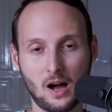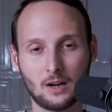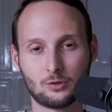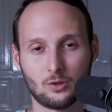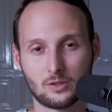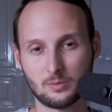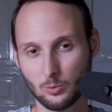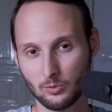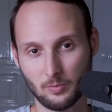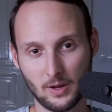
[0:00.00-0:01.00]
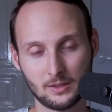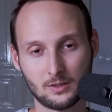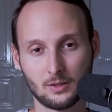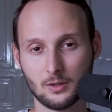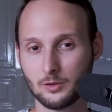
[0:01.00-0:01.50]
the archer's
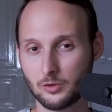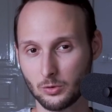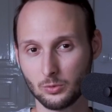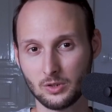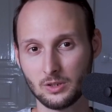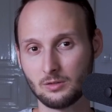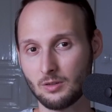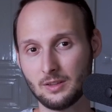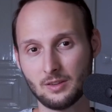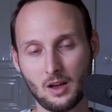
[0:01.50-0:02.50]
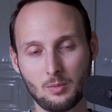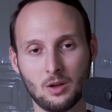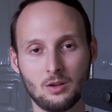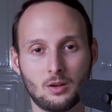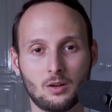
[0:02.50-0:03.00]
movement, shooting and
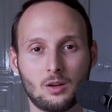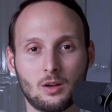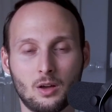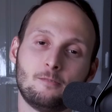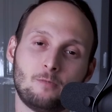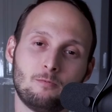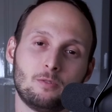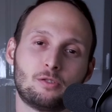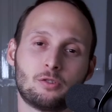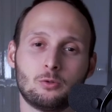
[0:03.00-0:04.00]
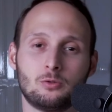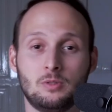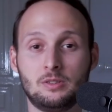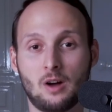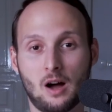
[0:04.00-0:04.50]
aiming. And when we shoot
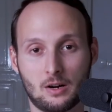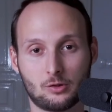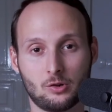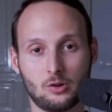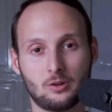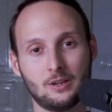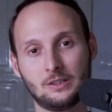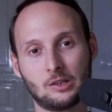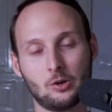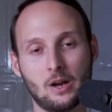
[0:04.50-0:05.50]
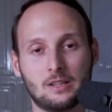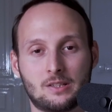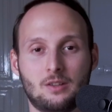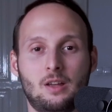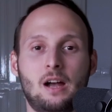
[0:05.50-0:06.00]
with the archer, it
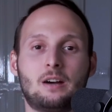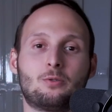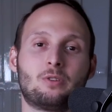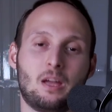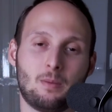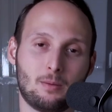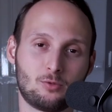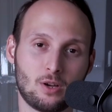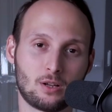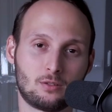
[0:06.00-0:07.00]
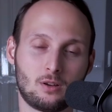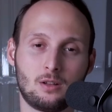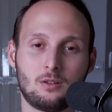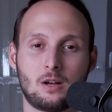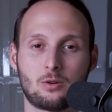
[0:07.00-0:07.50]
creates an arrow game object
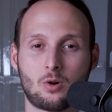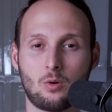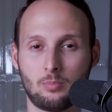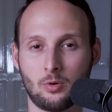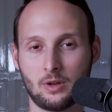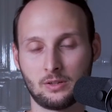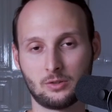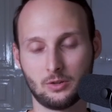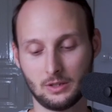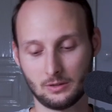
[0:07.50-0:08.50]
and an arrow component on